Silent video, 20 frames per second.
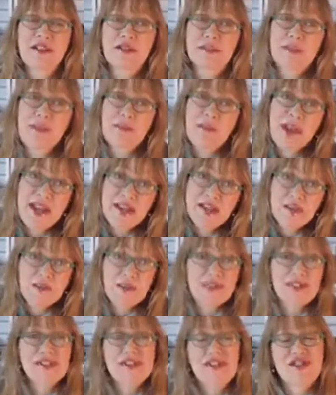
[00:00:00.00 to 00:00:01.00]
what mass
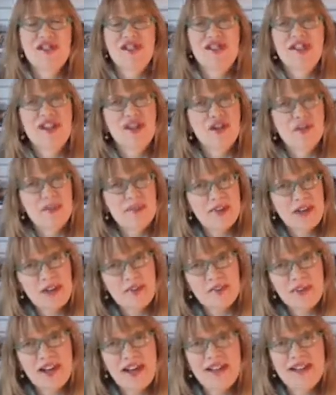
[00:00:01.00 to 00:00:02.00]
was such that it could become
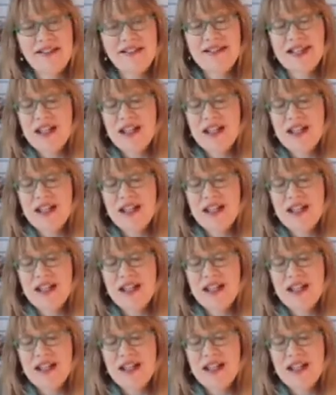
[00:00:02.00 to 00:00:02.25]
light.